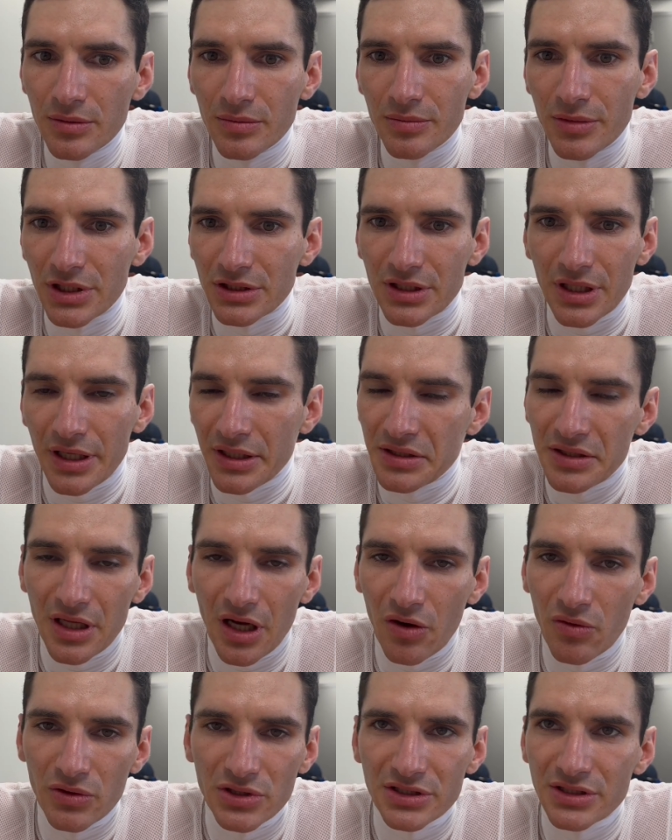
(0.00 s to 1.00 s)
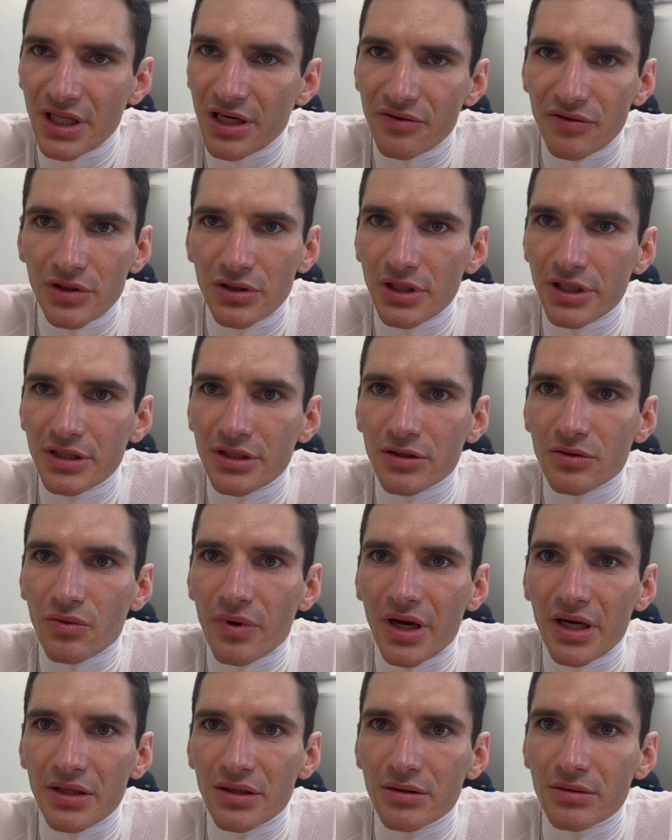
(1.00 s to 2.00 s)
but I was never leading
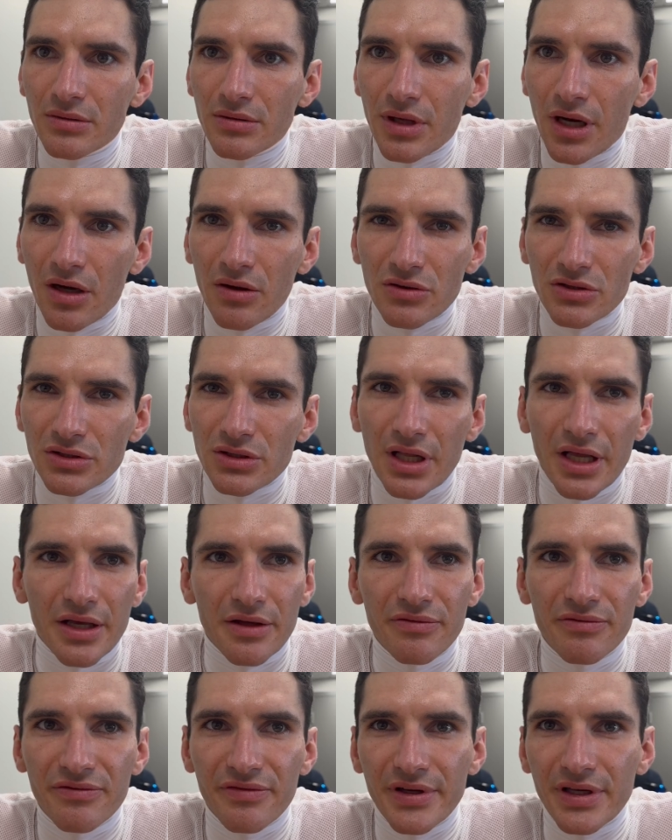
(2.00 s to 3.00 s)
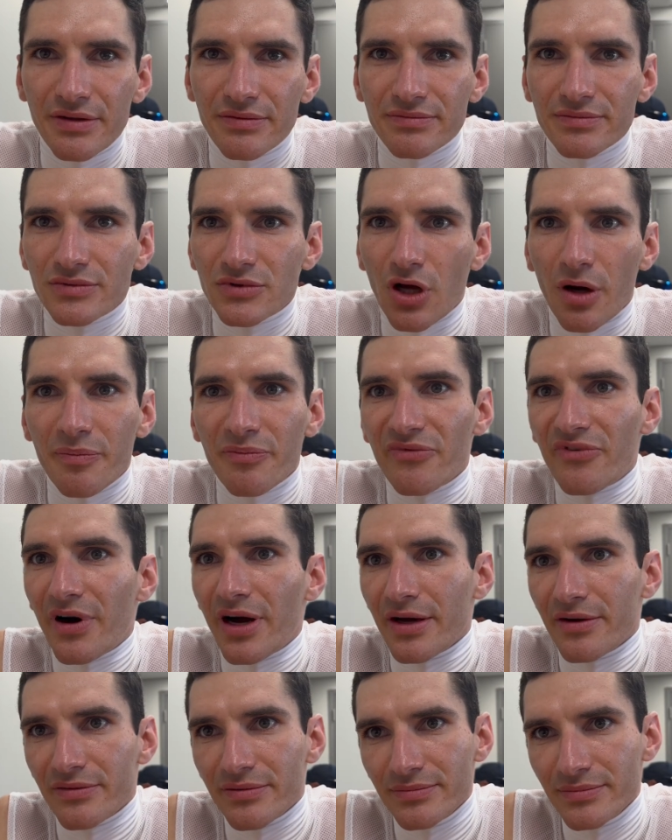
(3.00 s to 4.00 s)
rider. I was like fifth, top
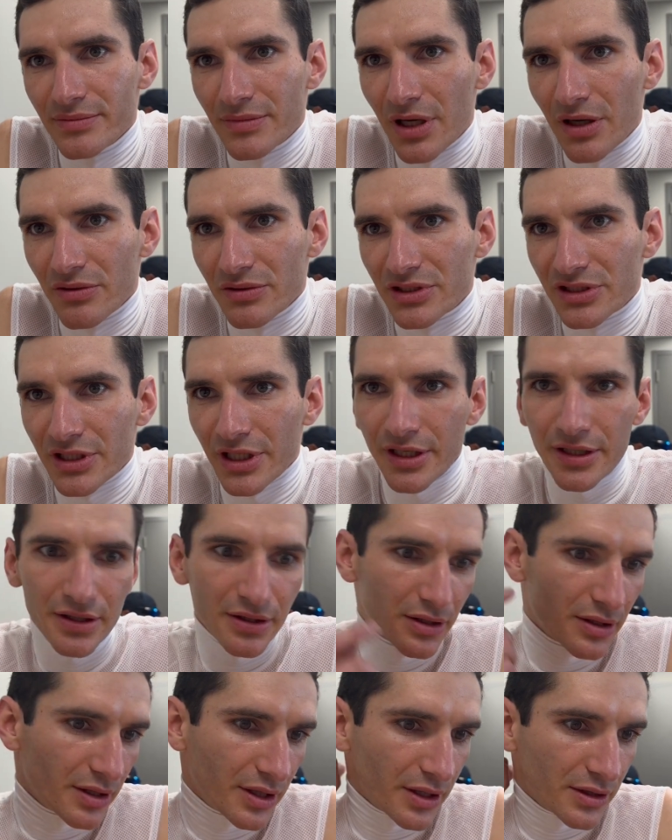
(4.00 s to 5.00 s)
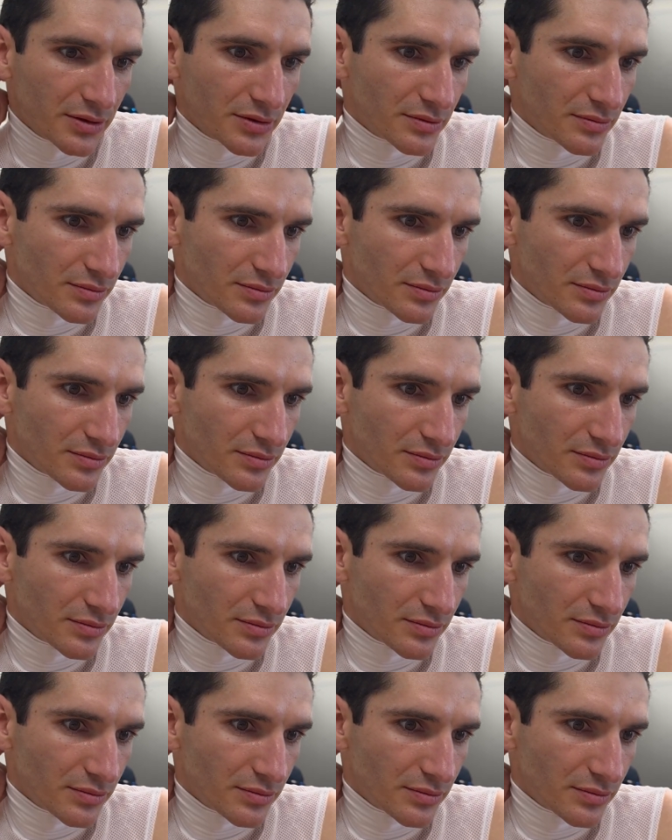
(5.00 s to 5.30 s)
five, I would say. And,